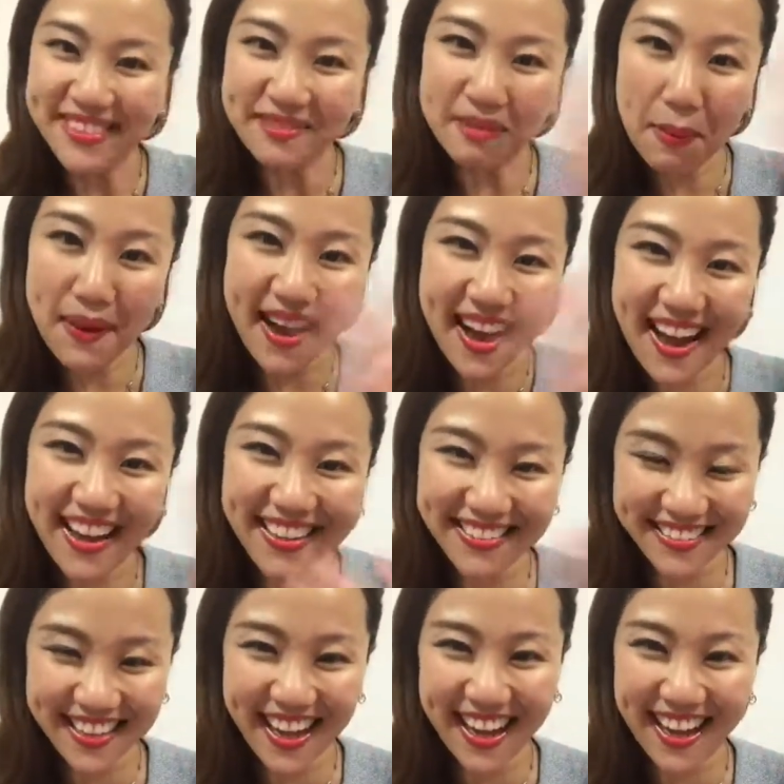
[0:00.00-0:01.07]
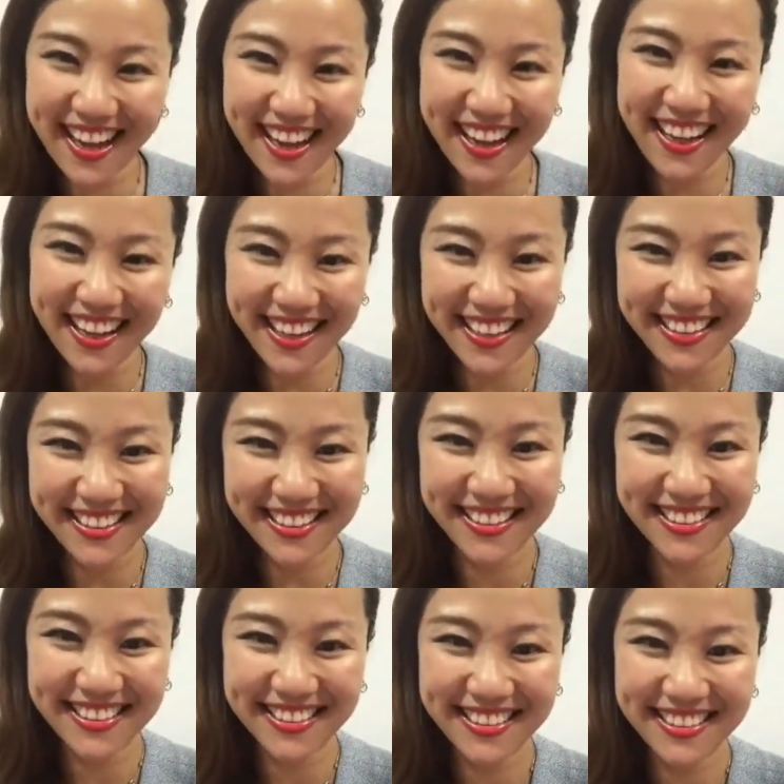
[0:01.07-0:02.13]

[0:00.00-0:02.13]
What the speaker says: Bye bye, good night.